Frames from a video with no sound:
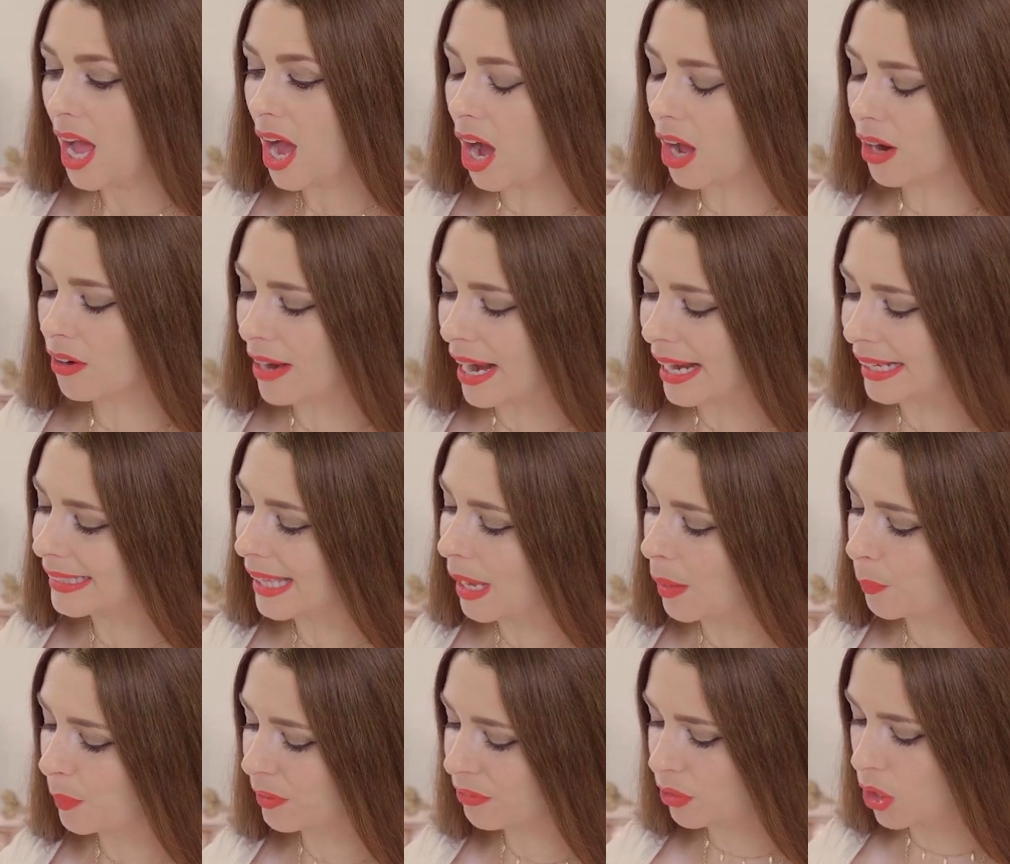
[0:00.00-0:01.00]
All right,
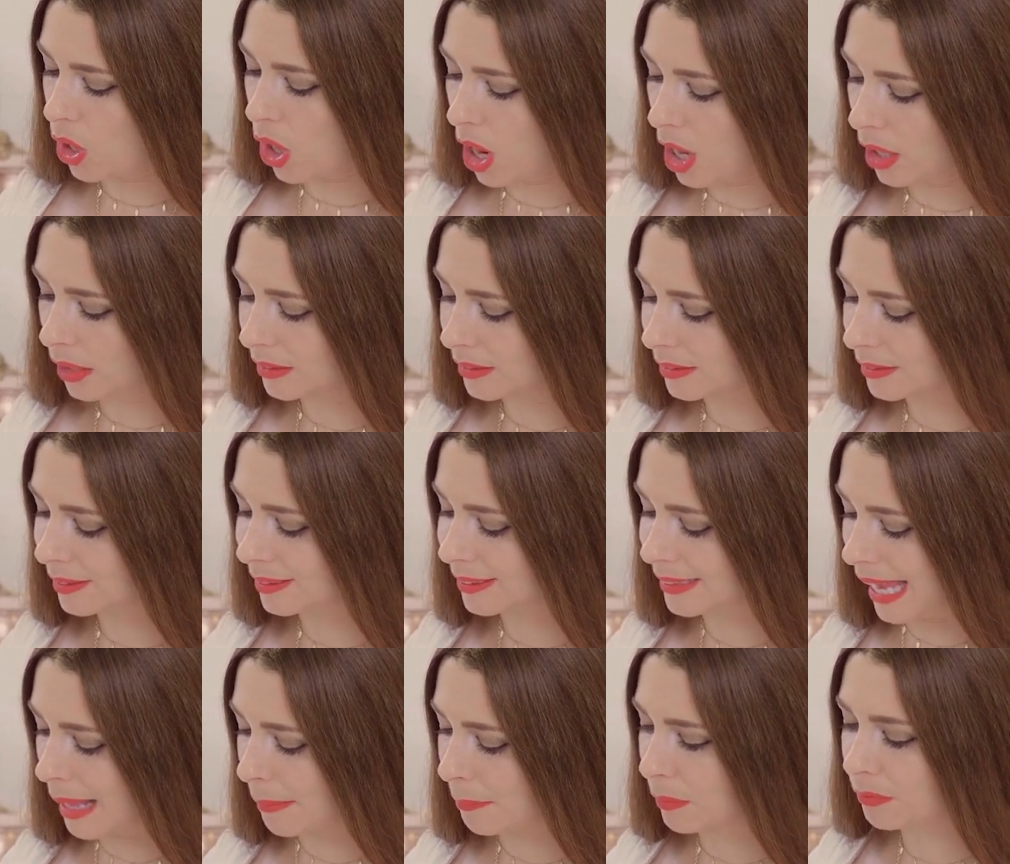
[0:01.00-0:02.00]
then we've got
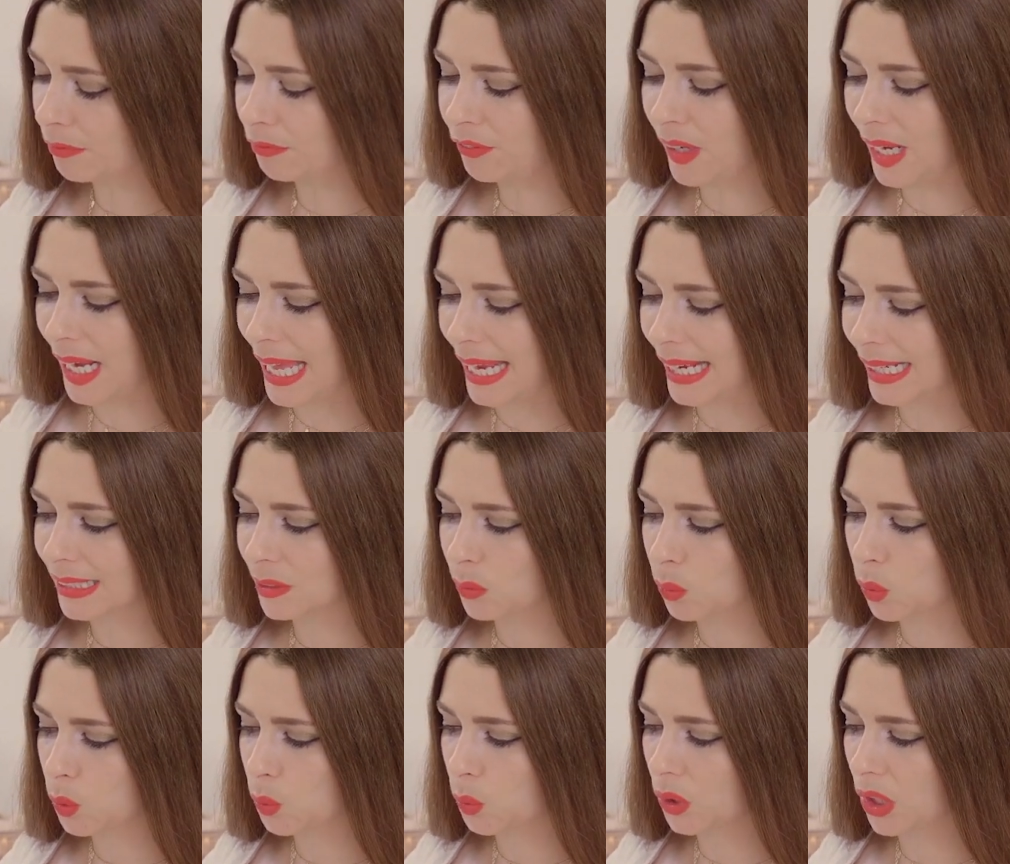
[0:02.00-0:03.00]
salmon
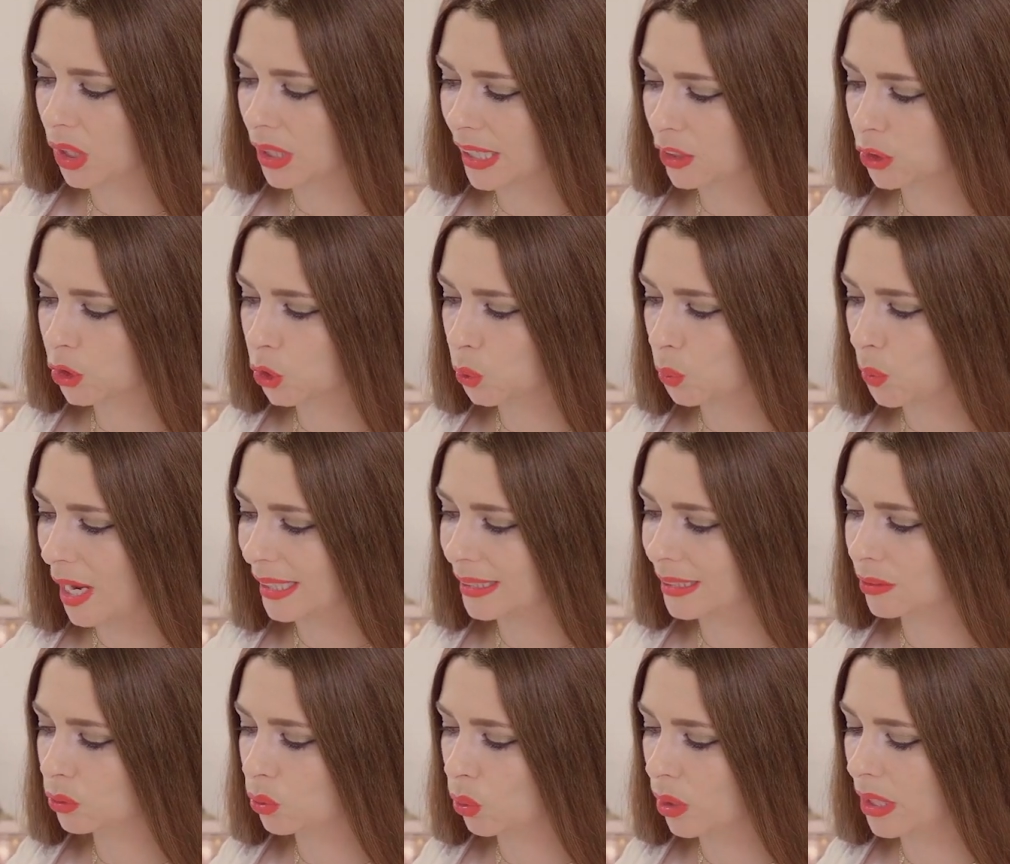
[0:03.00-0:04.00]
fillets, which we're gonna shred
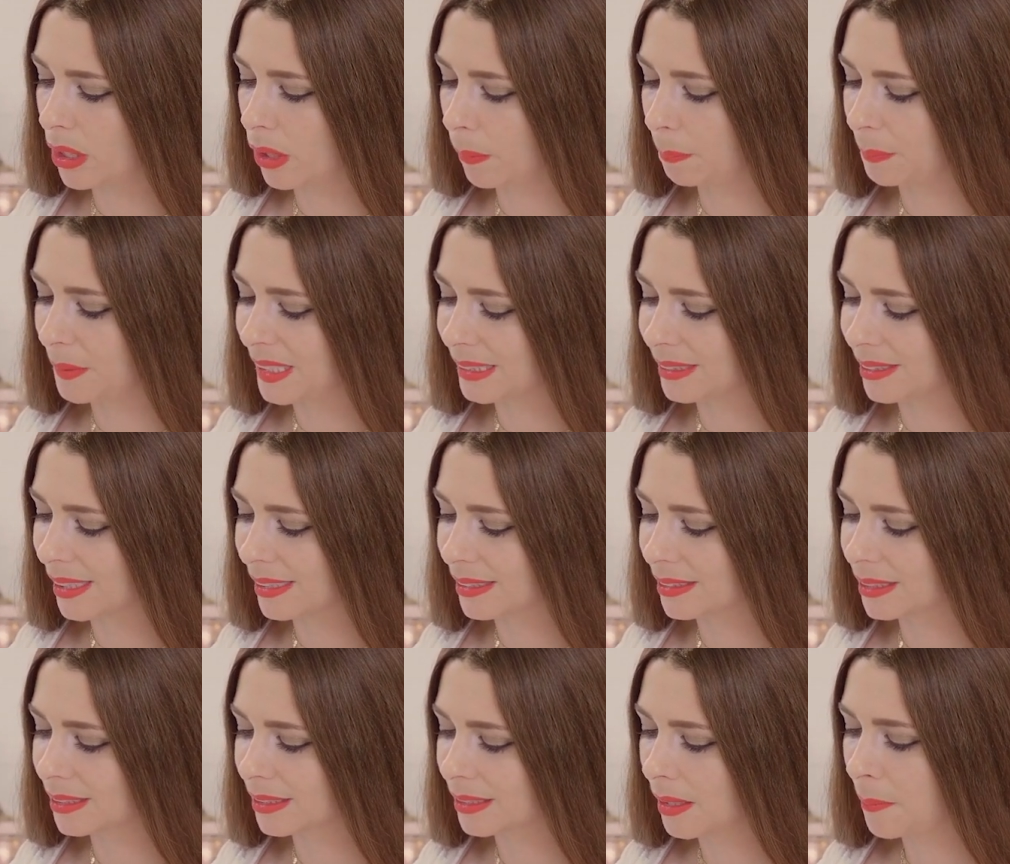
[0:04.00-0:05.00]
into little
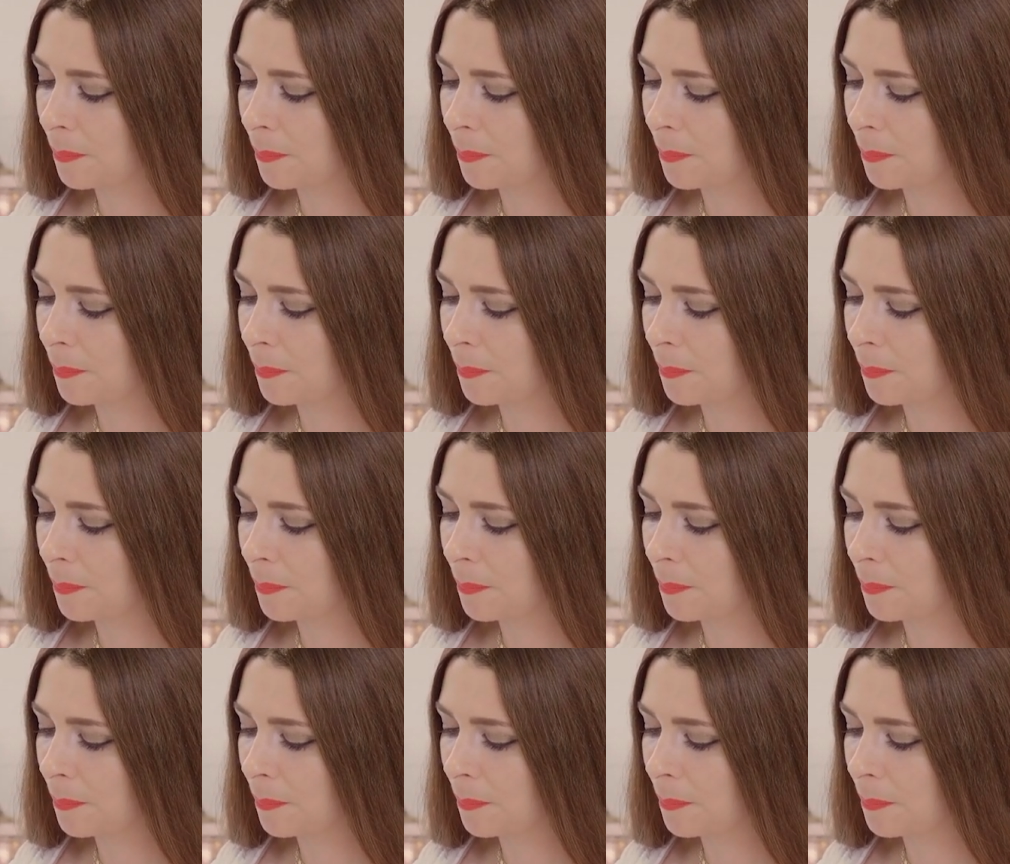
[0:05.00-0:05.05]
pieces,